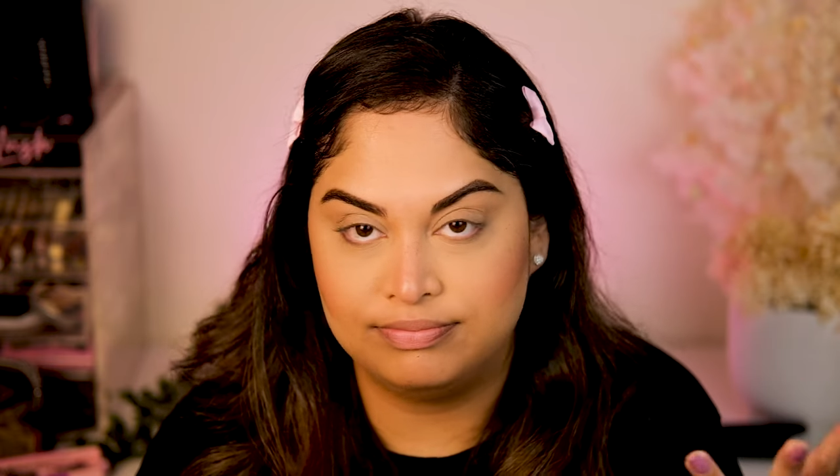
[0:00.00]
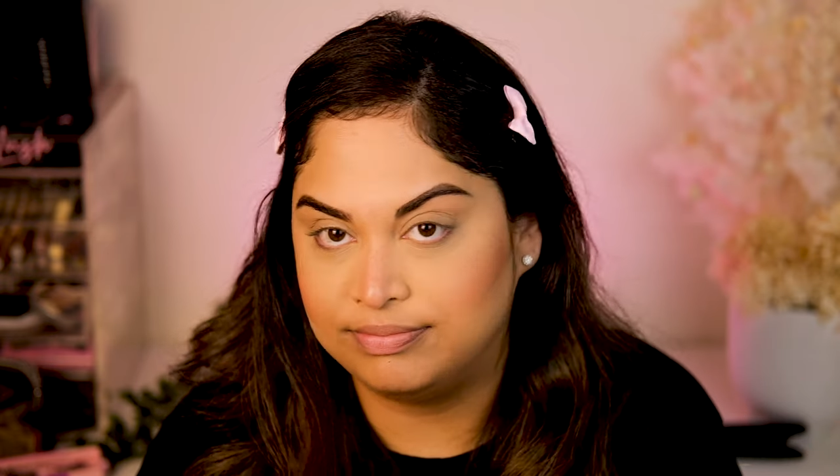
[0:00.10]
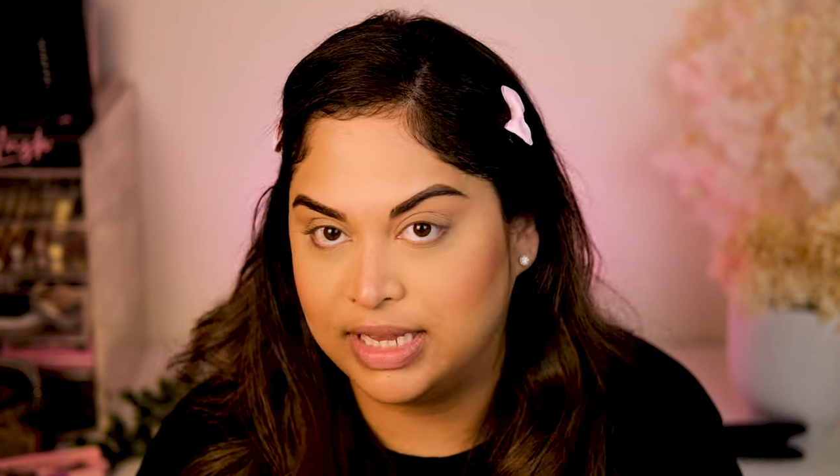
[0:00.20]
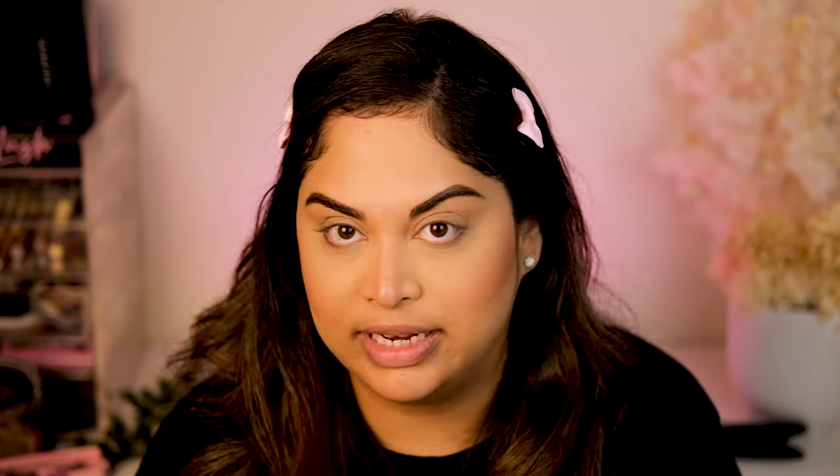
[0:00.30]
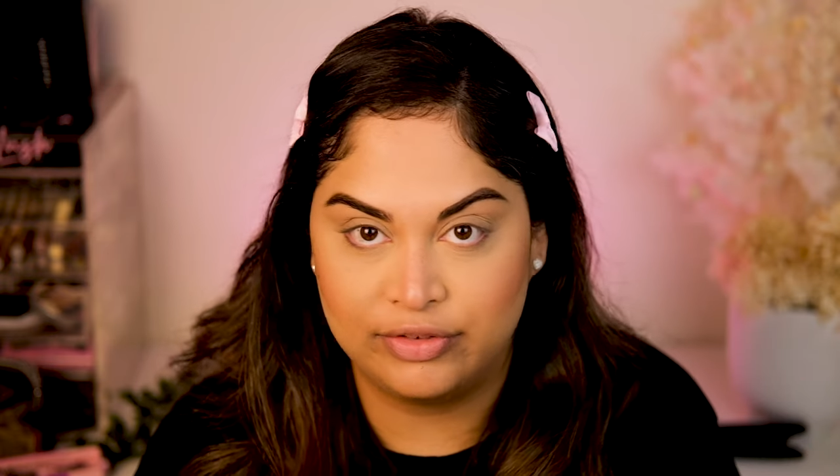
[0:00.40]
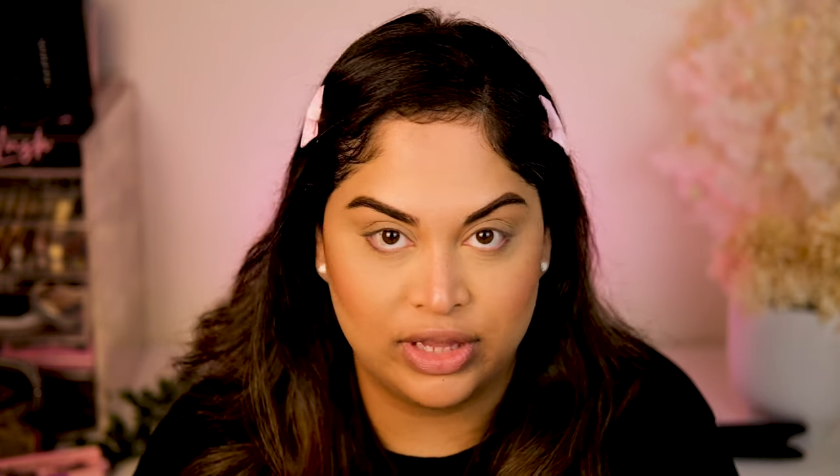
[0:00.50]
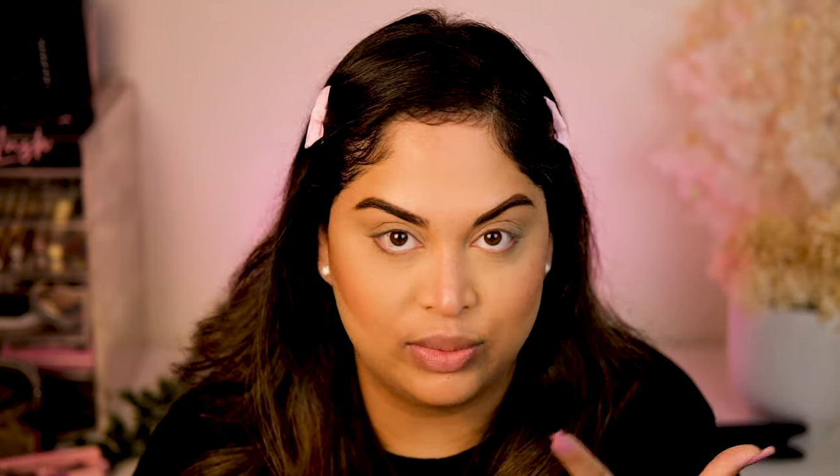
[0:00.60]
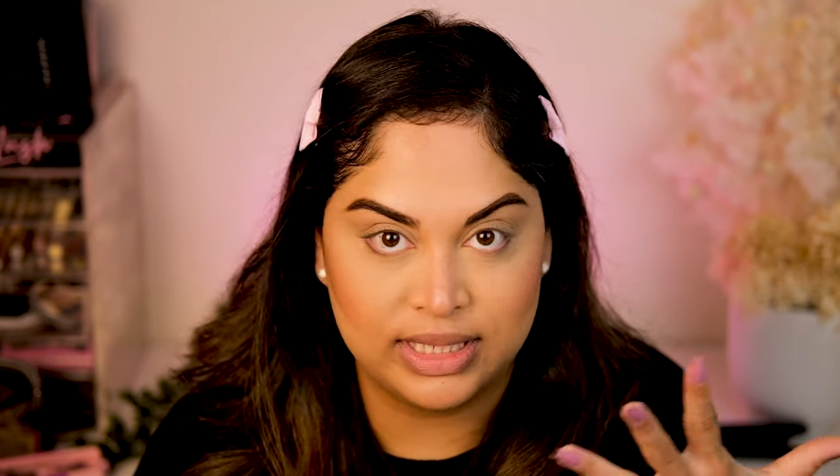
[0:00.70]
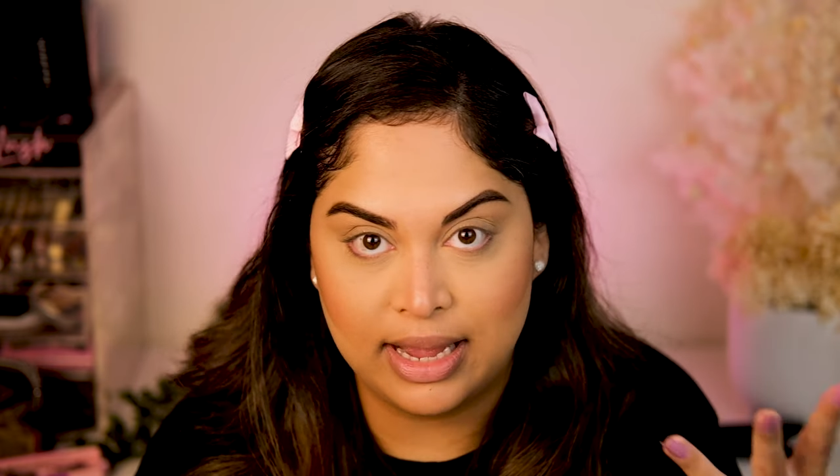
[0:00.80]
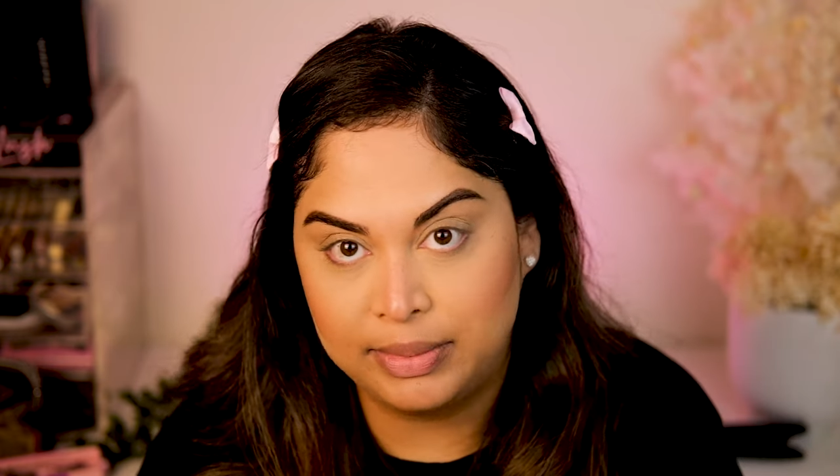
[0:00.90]
and everything
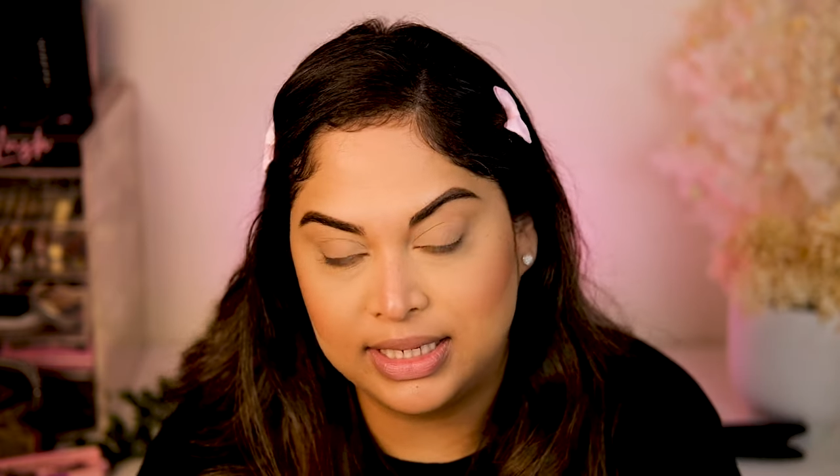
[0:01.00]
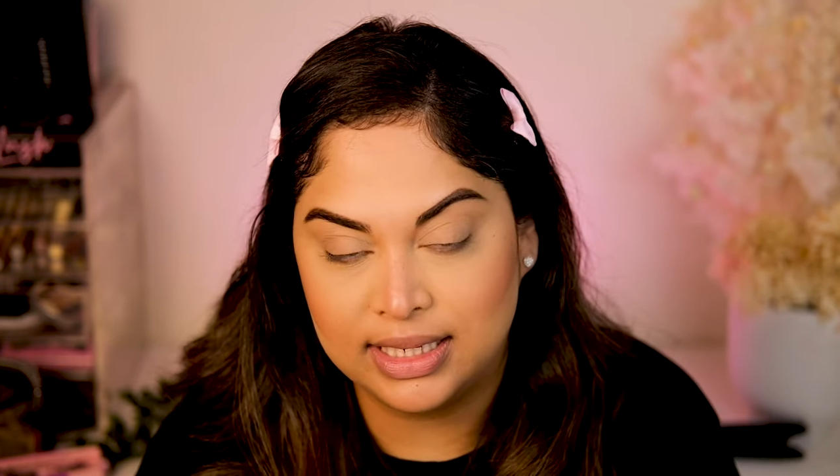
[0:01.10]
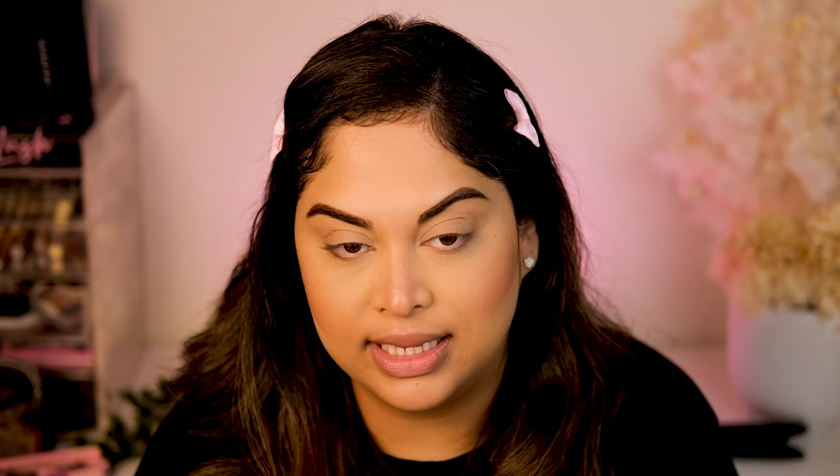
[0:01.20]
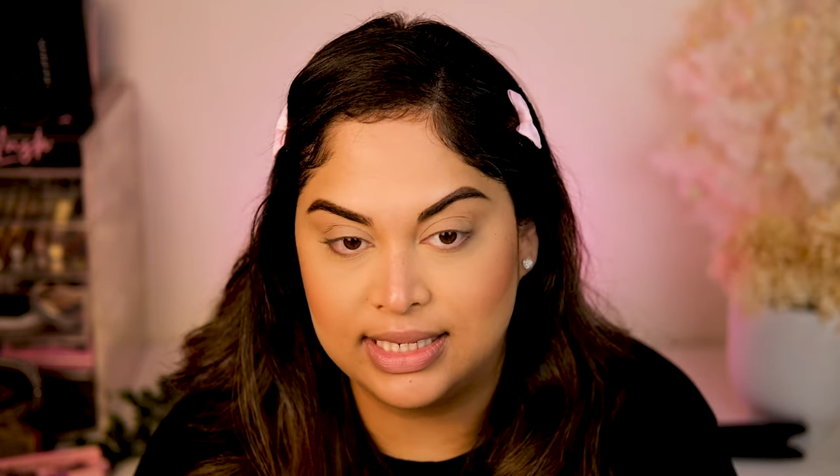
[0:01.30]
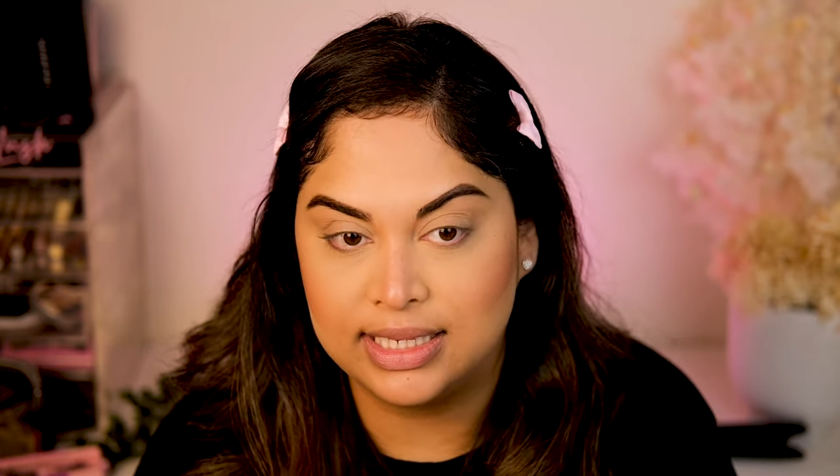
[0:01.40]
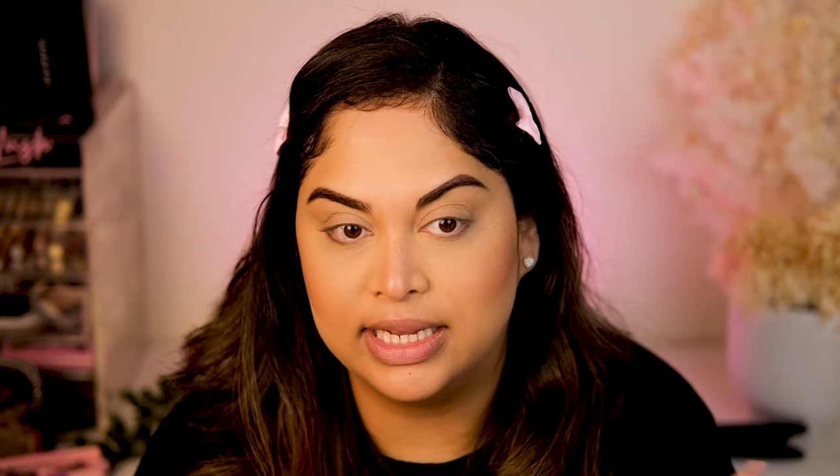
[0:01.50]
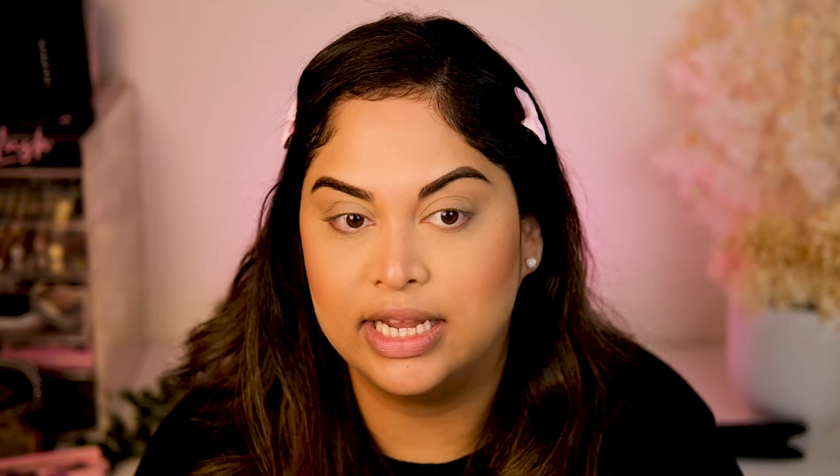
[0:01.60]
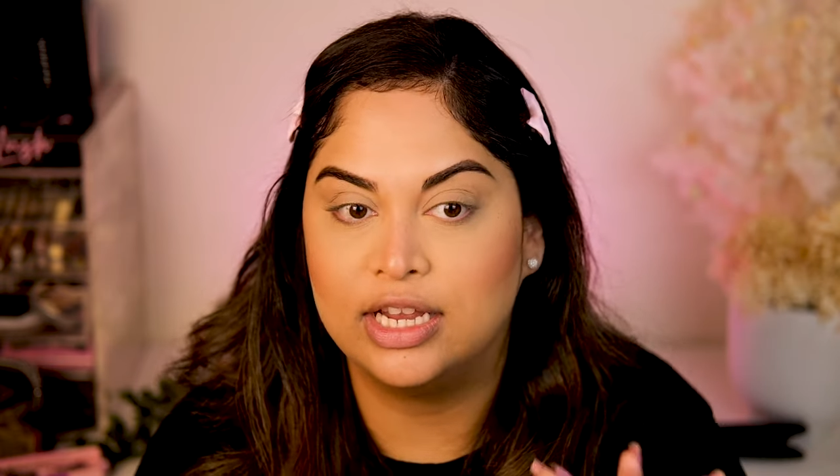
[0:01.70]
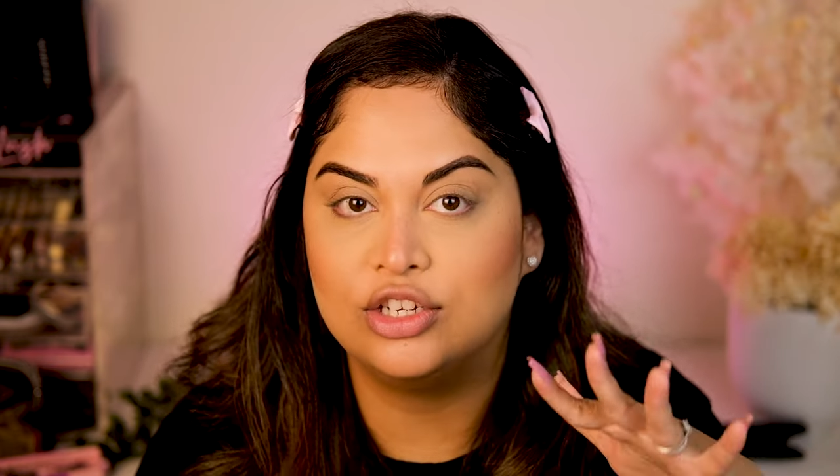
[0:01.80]
was happening to Leslie,